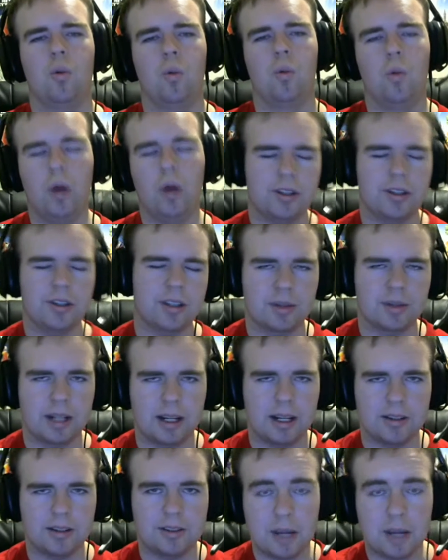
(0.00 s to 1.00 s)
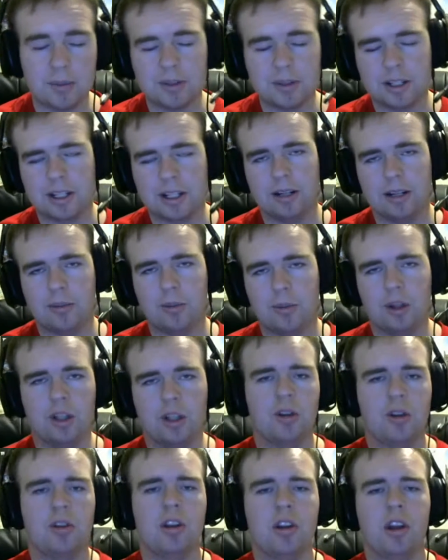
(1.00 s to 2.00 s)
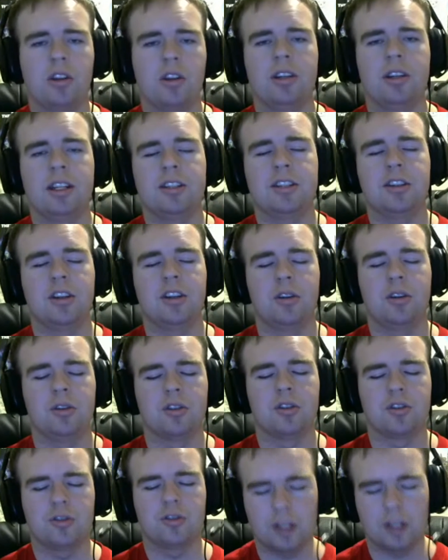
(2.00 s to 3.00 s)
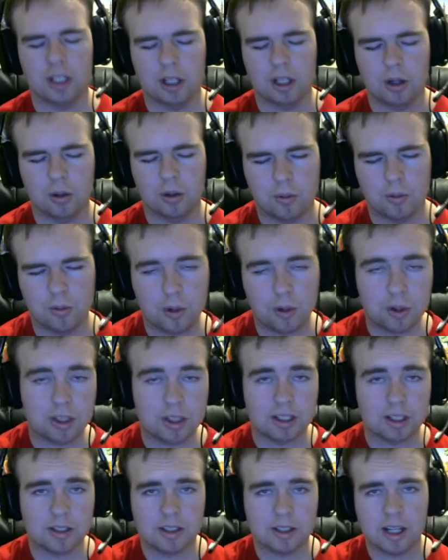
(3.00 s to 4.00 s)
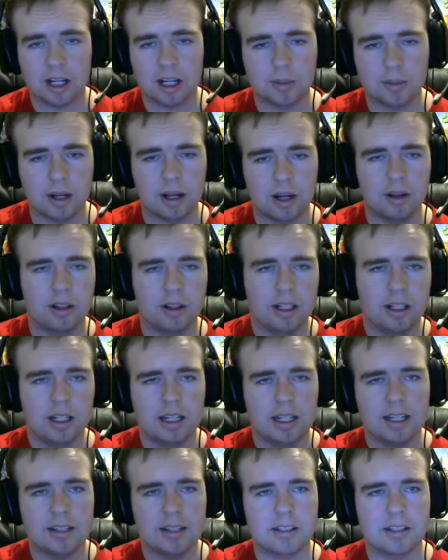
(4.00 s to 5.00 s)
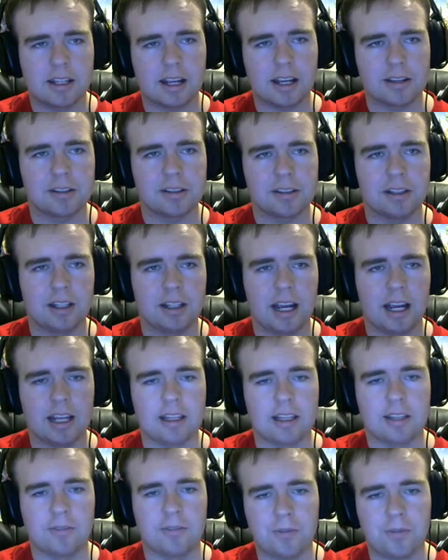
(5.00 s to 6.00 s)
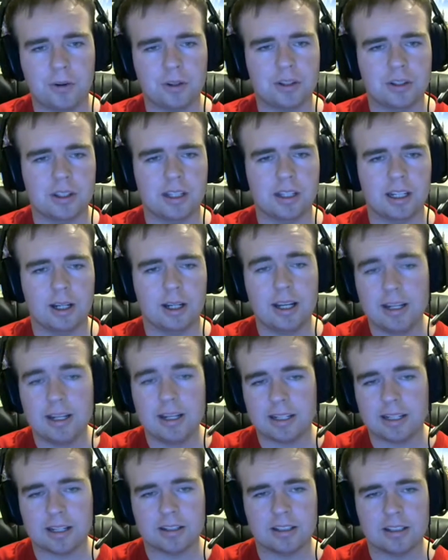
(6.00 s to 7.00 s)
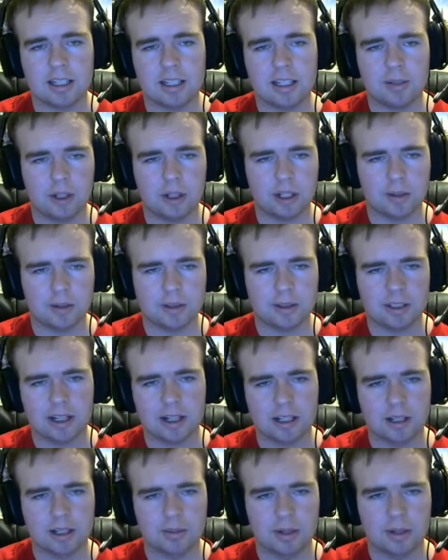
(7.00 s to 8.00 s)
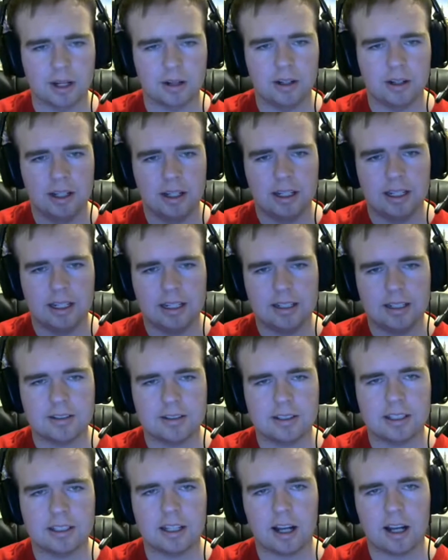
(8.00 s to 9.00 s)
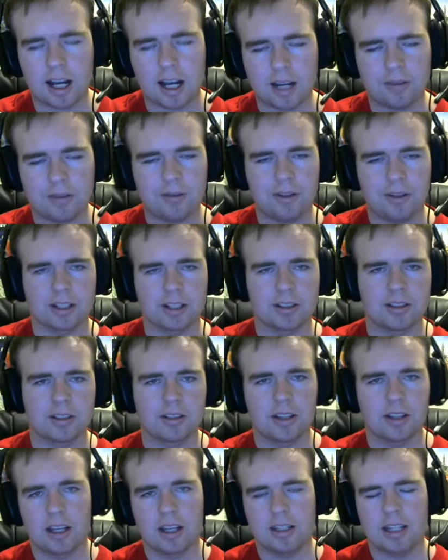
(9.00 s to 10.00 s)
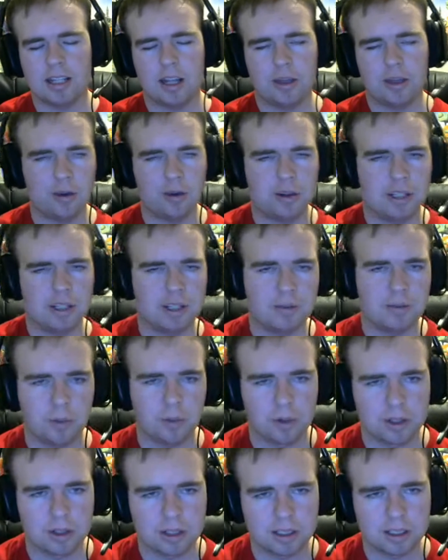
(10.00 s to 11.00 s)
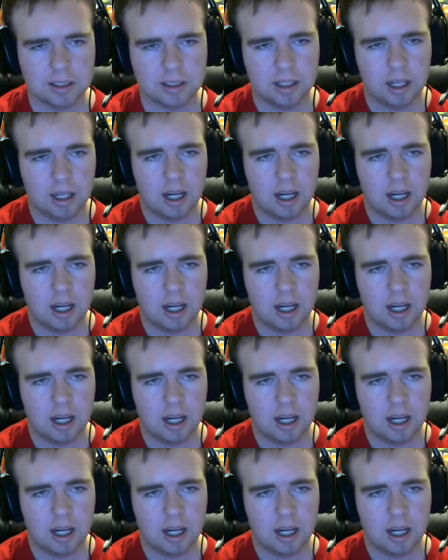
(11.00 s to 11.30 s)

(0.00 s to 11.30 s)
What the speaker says: What is up, guys? Temperistic here, bringing you another Need to Know News video. First thing to talk about is Destiny, and the first thing in Destiny that we're going to be talking about is the hotfix 10.13.14.